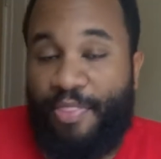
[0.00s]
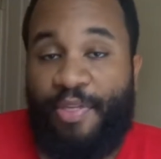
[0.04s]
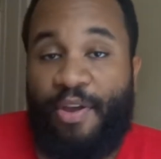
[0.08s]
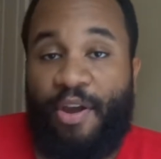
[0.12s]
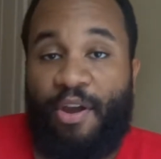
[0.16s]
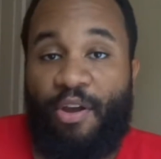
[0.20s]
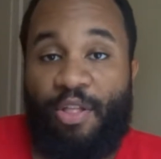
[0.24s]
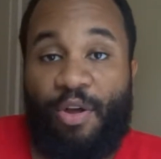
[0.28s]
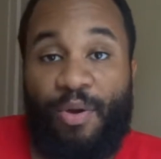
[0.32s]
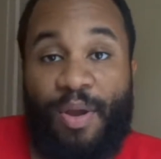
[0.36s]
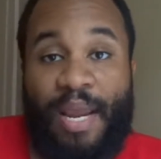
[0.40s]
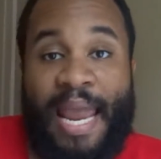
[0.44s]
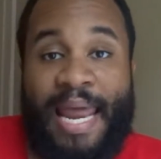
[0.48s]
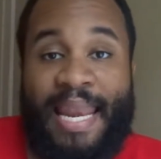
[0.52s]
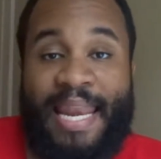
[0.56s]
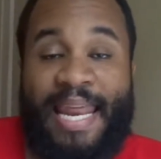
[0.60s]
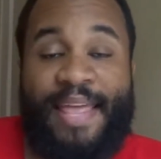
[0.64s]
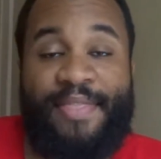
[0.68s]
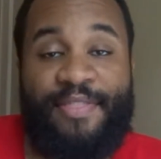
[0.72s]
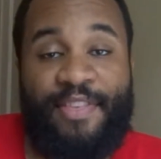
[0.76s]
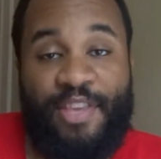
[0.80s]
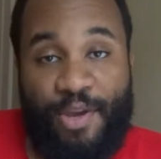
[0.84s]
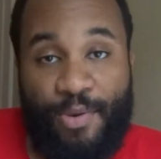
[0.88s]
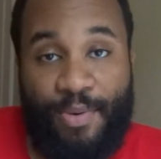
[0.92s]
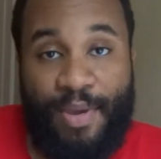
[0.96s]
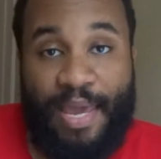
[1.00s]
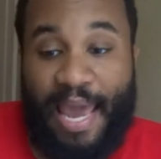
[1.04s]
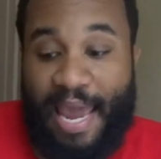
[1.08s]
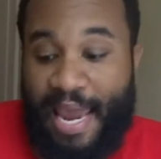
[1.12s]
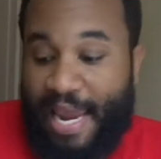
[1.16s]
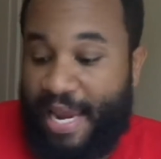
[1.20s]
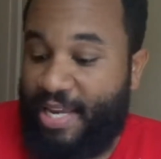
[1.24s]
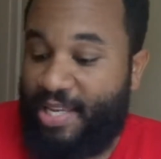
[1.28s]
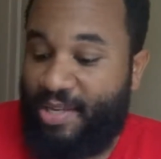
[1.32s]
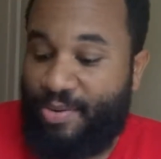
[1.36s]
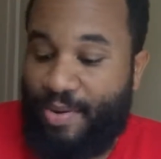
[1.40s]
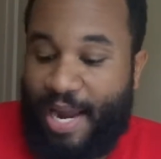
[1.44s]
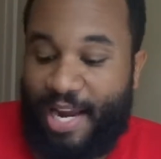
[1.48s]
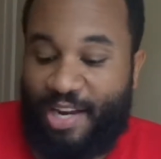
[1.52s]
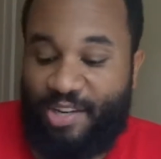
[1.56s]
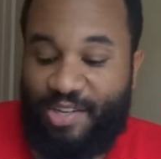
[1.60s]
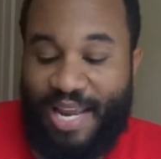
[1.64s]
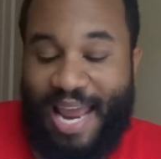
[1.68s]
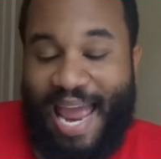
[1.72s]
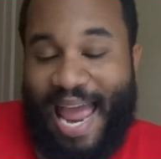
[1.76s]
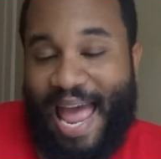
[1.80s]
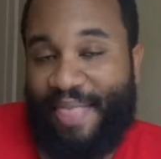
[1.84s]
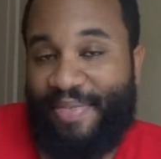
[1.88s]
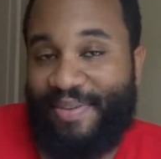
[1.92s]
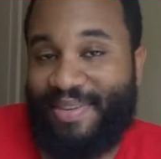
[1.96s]
They are located in the UK, so I
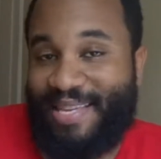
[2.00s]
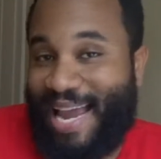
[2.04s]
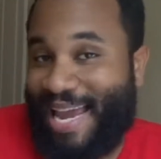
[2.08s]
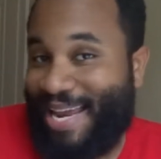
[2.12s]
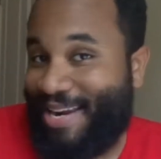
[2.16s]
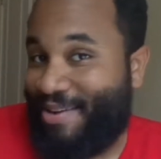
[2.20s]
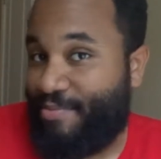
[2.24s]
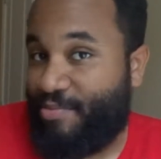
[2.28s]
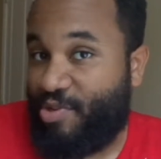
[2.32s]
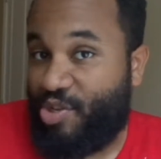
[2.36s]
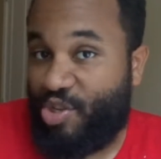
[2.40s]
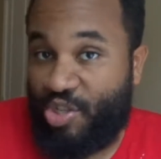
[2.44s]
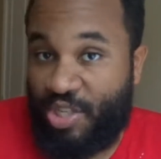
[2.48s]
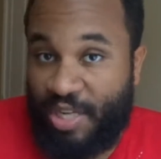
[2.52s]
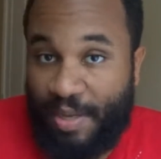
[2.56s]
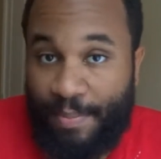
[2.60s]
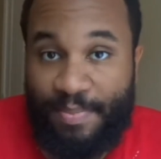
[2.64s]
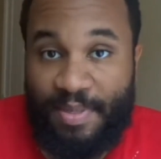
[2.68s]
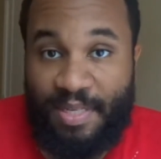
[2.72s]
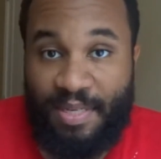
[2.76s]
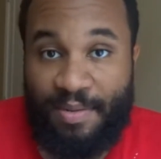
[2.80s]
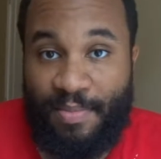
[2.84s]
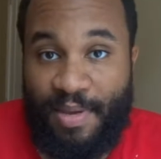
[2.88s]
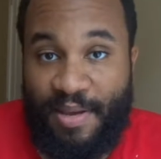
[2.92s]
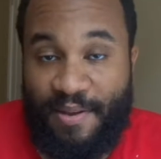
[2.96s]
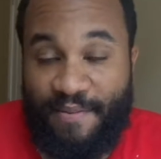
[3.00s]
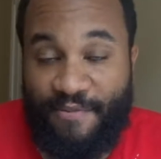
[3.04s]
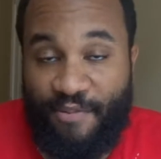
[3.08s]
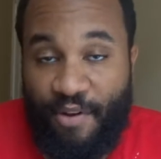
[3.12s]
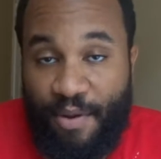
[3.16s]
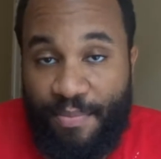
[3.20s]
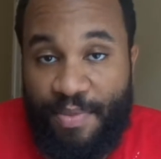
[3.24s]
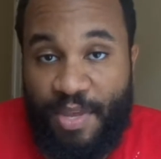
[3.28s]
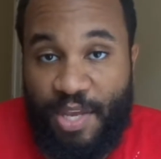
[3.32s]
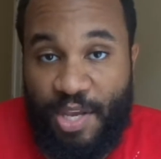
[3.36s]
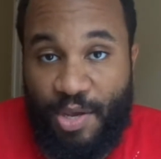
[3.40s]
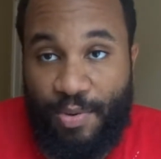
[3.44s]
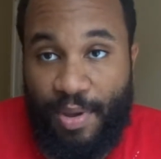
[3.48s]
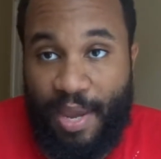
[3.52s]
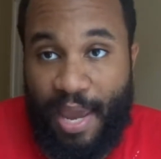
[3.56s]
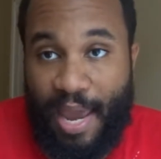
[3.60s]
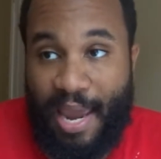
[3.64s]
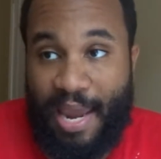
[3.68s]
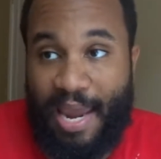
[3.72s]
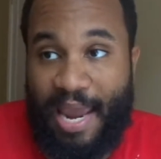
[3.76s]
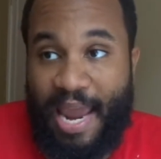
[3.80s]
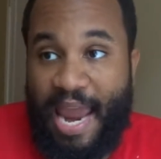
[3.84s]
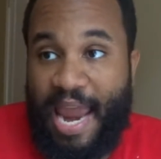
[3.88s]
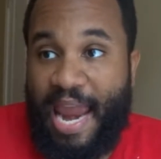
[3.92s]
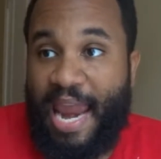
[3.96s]
actually had this item shipped to me from the
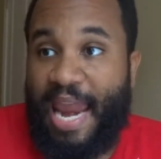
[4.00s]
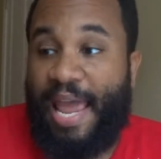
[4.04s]
UK,